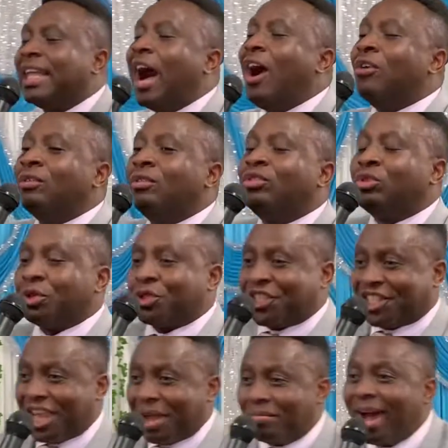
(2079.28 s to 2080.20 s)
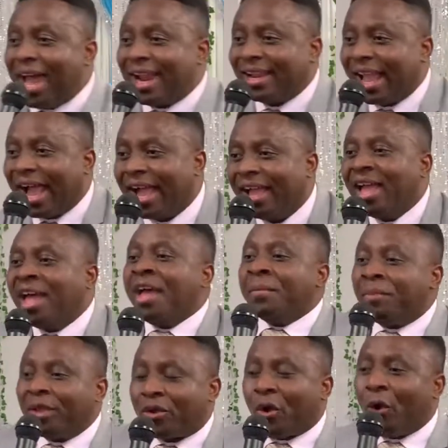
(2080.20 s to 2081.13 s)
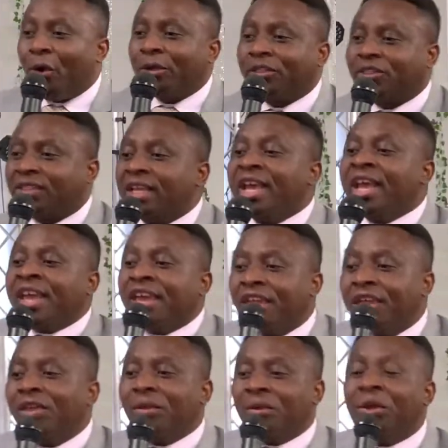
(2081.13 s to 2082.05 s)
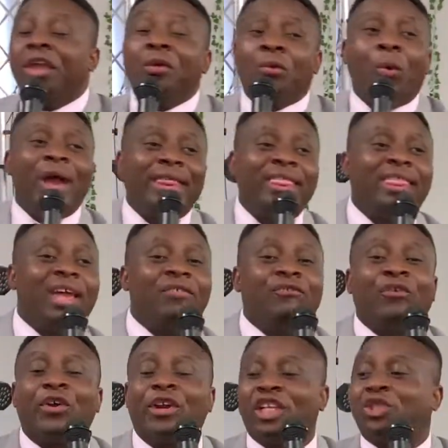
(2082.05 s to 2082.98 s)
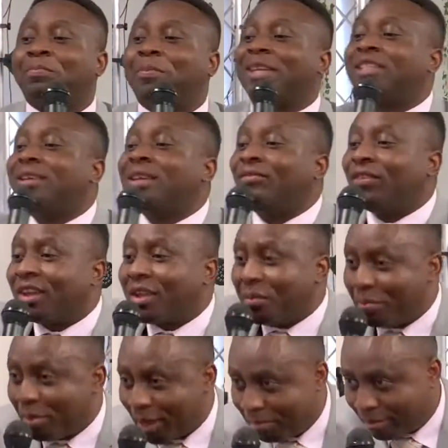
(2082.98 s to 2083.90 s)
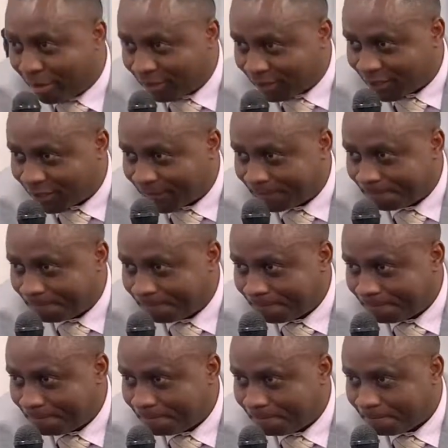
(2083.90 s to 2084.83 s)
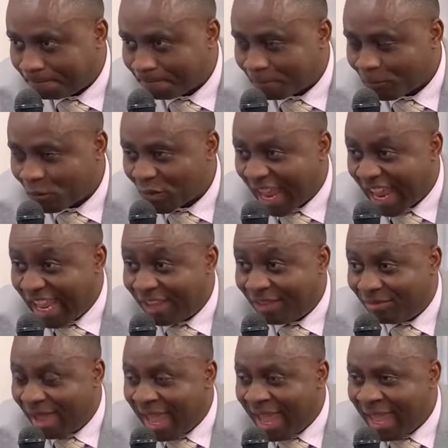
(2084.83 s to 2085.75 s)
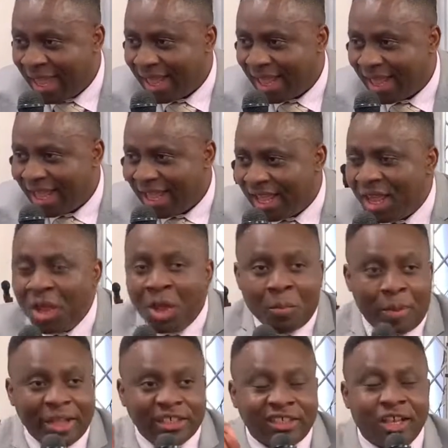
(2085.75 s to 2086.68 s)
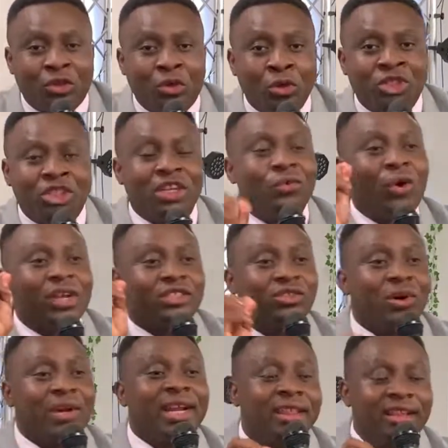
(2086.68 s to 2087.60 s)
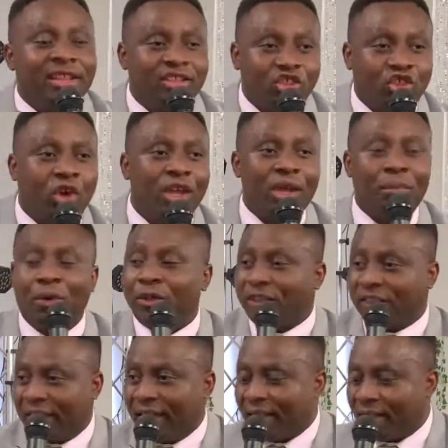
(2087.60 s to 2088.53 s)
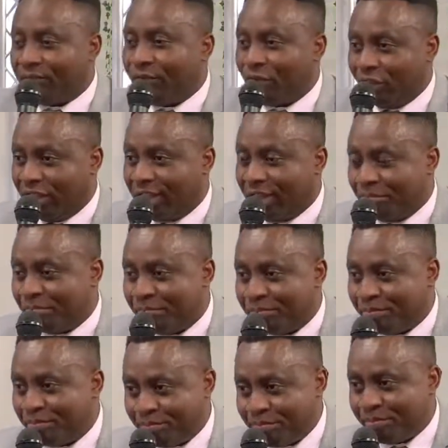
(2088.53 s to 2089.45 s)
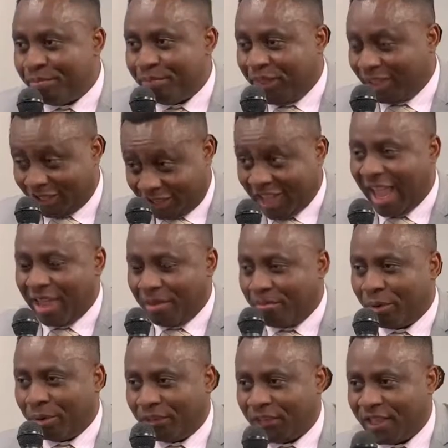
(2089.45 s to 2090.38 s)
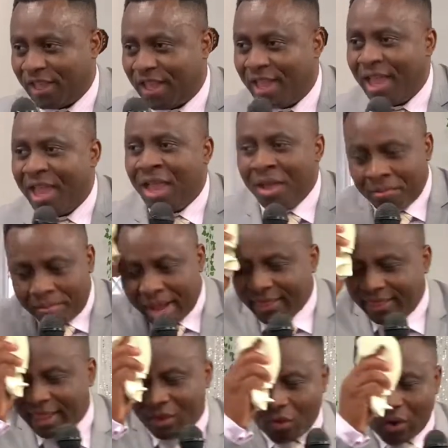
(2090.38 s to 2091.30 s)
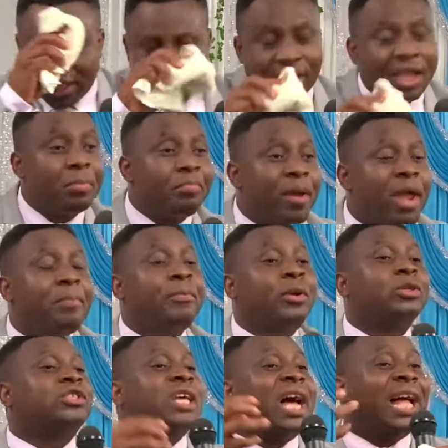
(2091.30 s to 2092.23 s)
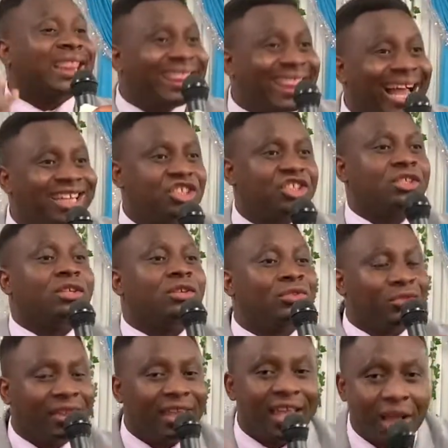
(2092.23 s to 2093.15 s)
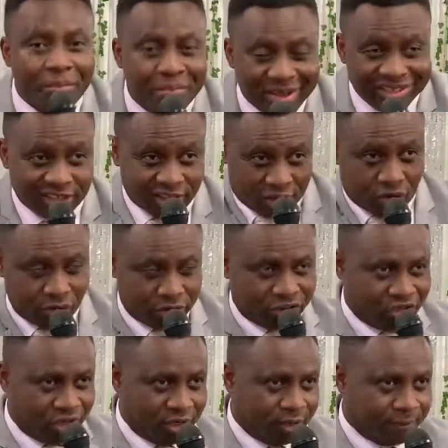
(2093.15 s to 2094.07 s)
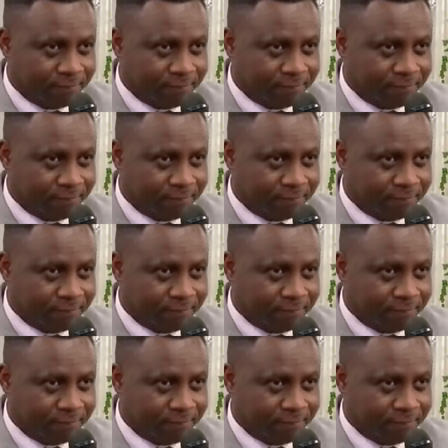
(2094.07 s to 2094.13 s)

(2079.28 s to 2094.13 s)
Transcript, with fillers: down to Samaria, because he, he went there for a specific purpose. Amen. Persecution was not an enjoyable thing for the disciples here, but there was a purpose attached to their persecution.